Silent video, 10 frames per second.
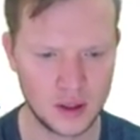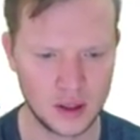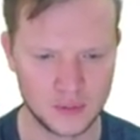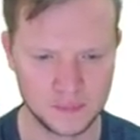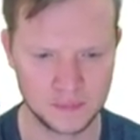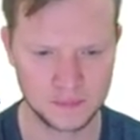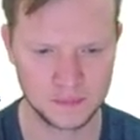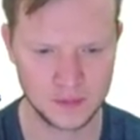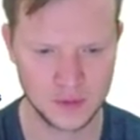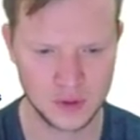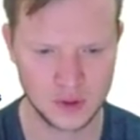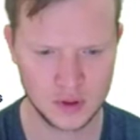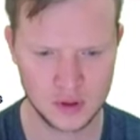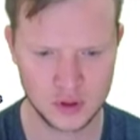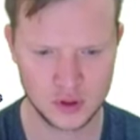Okay.
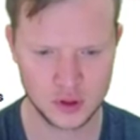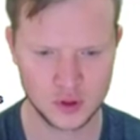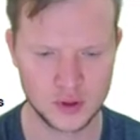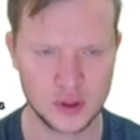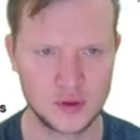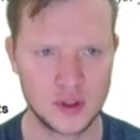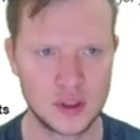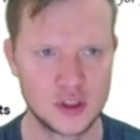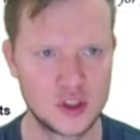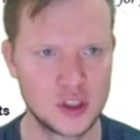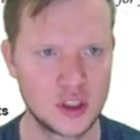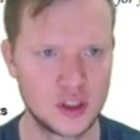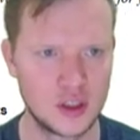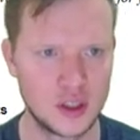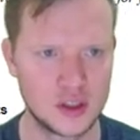Just want to quickly check.
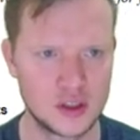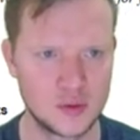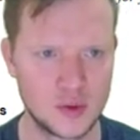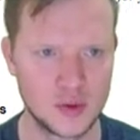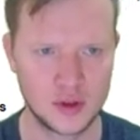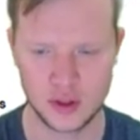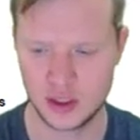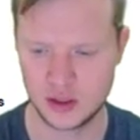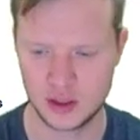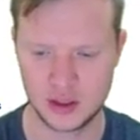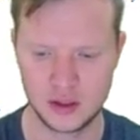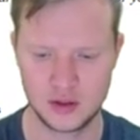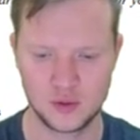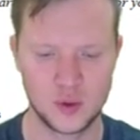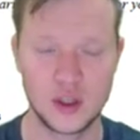Yes, we will create a,
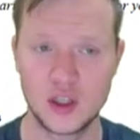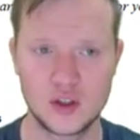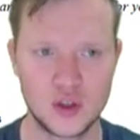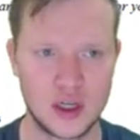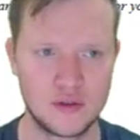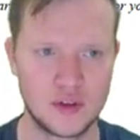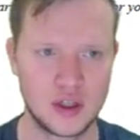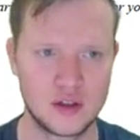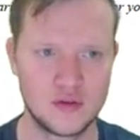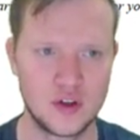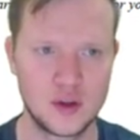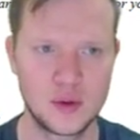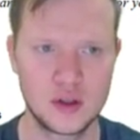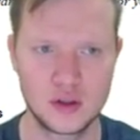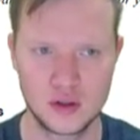we need to have that
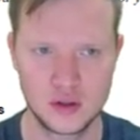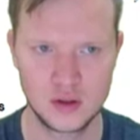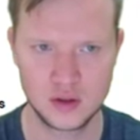variable.